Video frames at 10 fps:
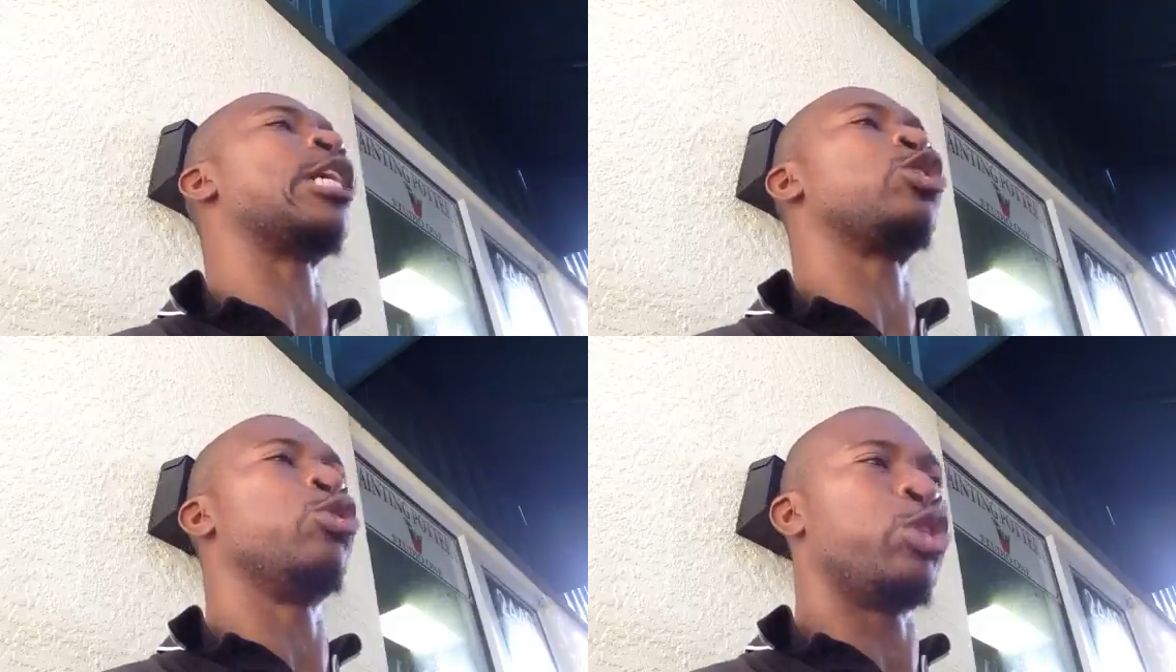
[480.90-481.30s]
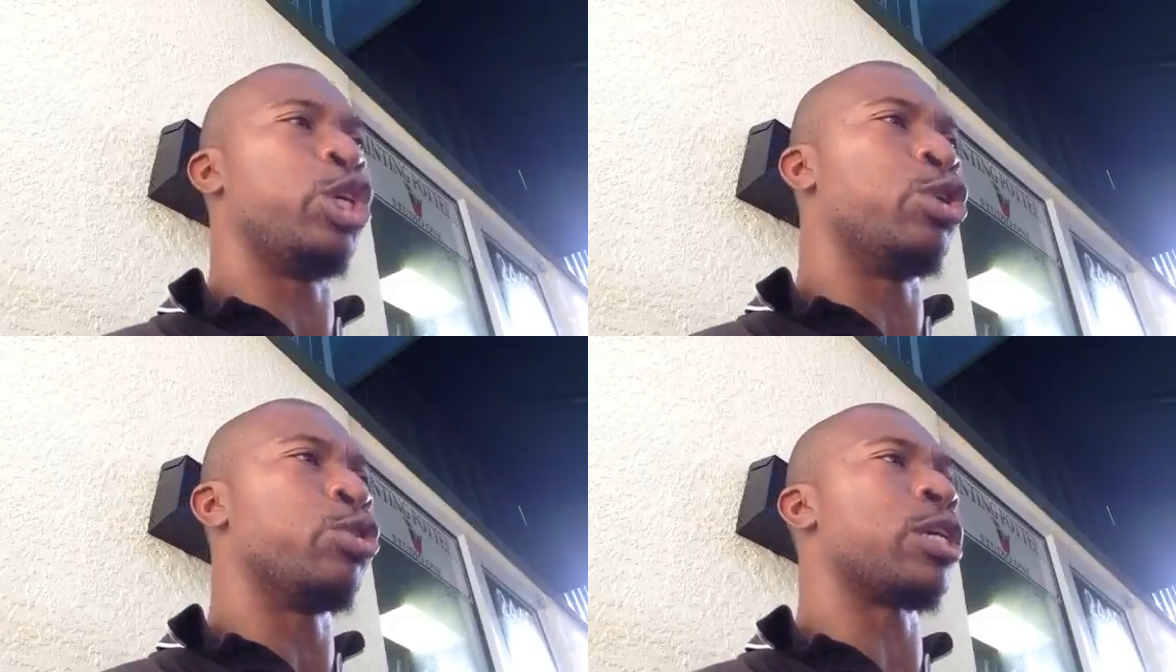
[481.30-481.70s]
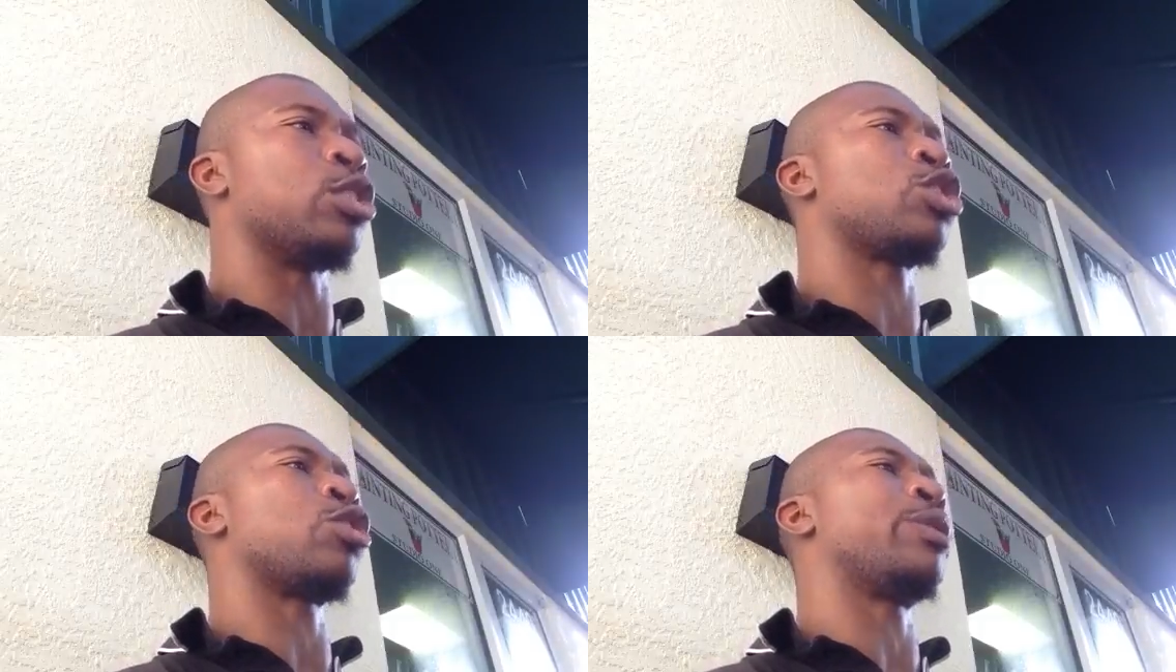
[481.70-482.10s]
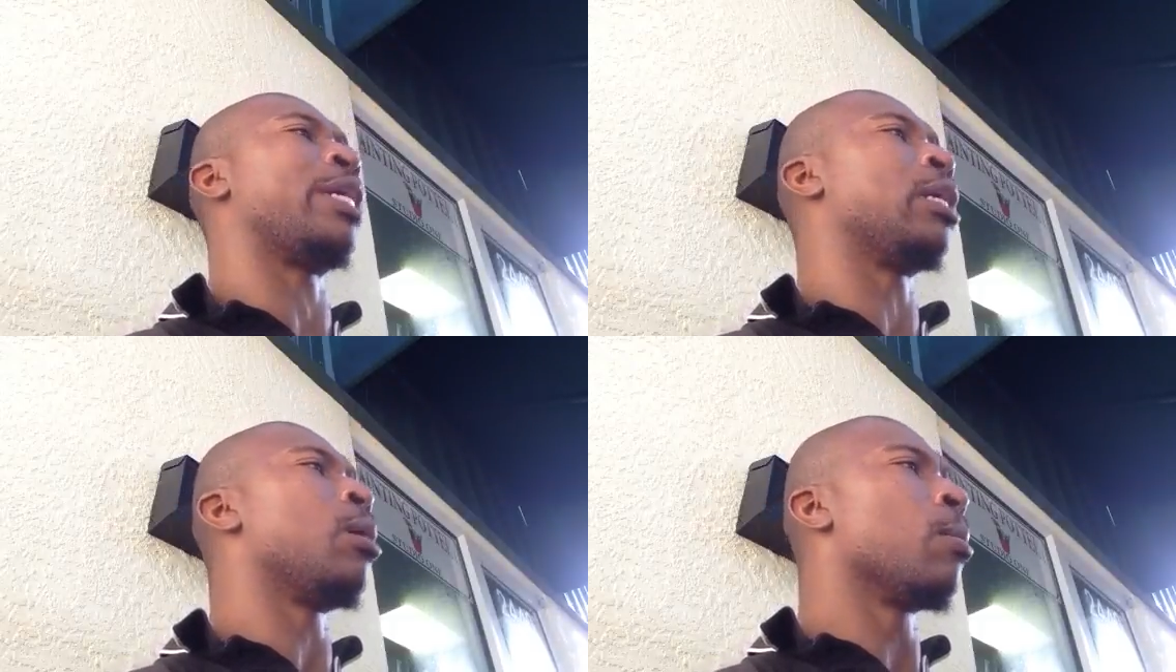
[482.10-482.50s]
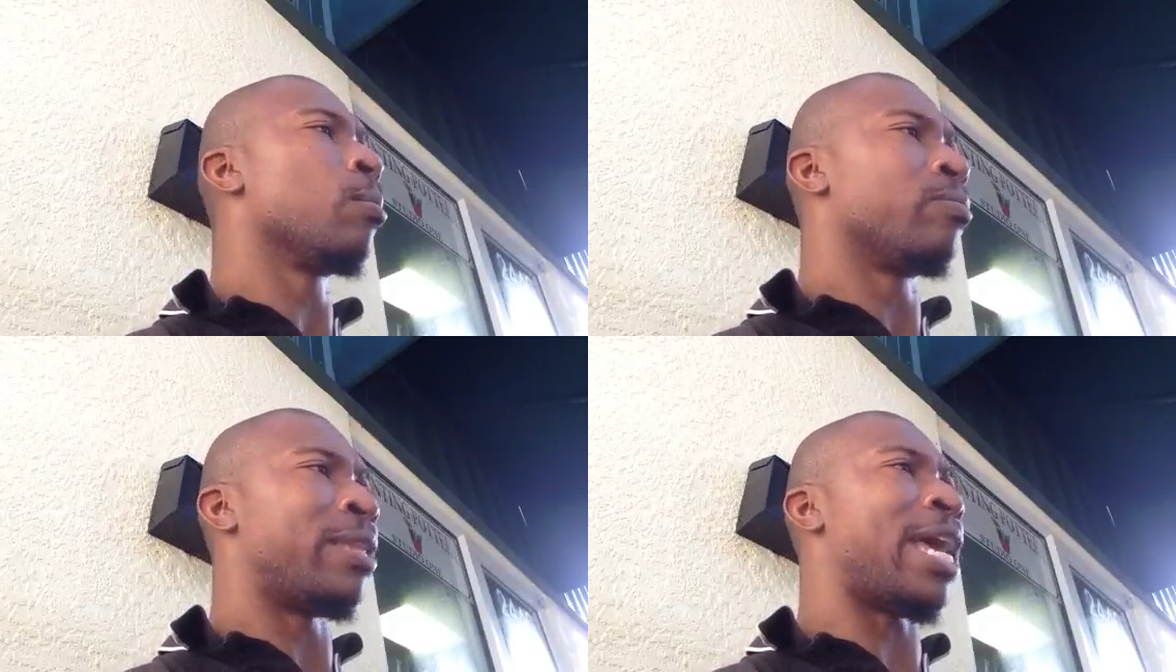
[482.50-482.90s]
that you do concerning
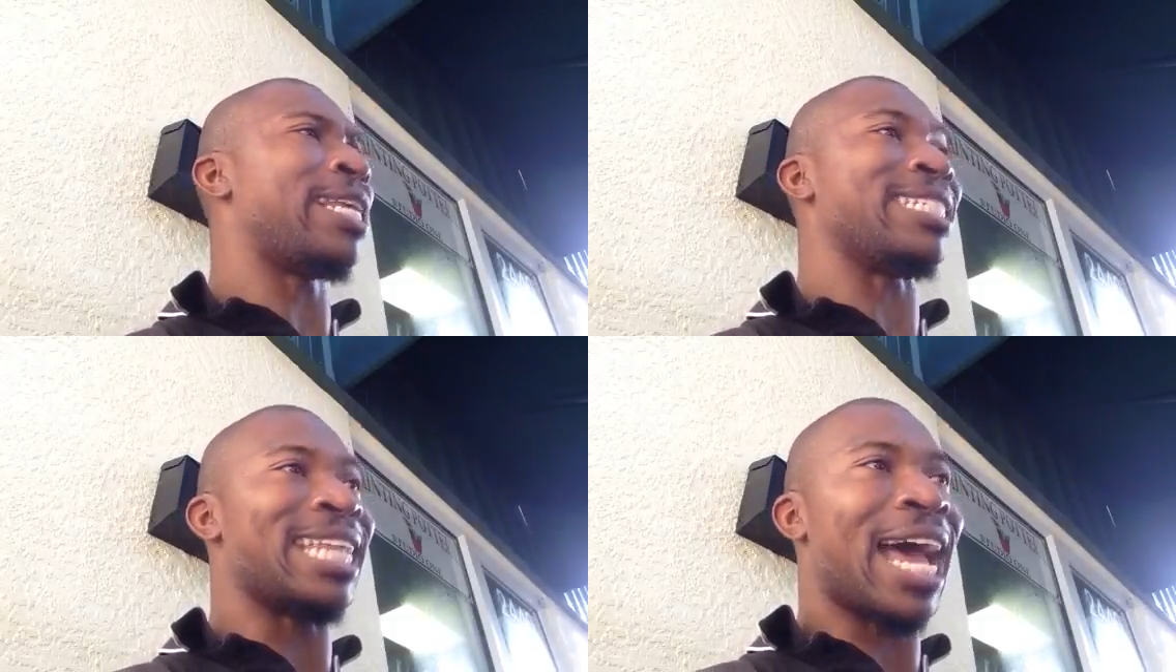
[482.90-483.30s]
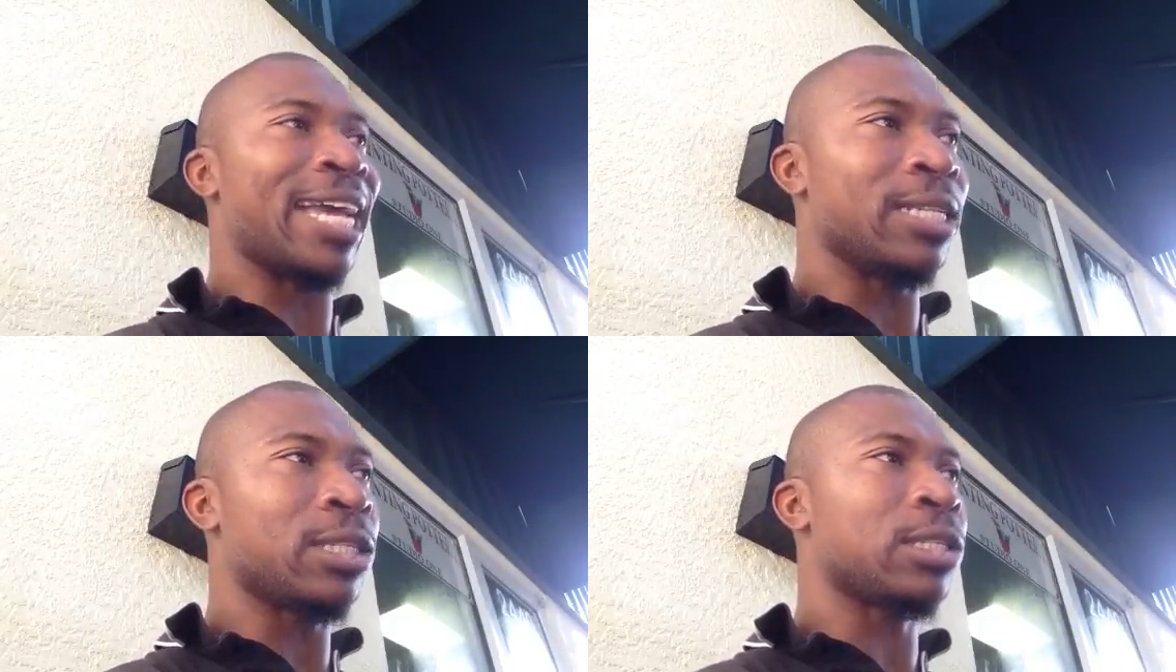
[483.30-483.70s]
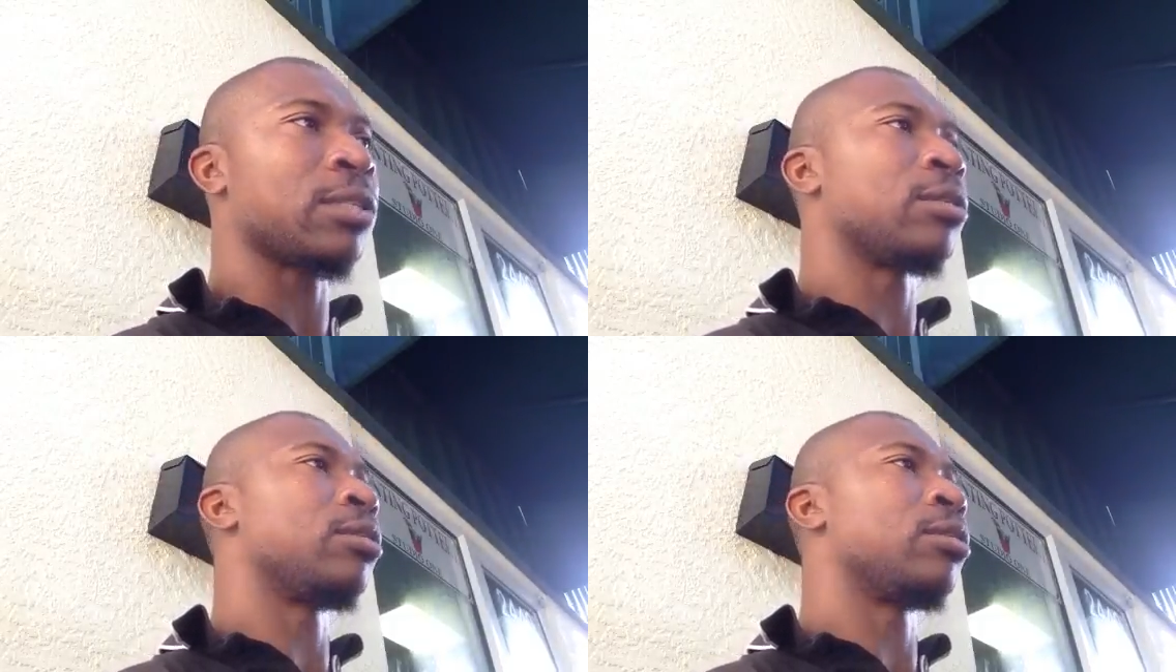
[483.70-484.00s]
that is nice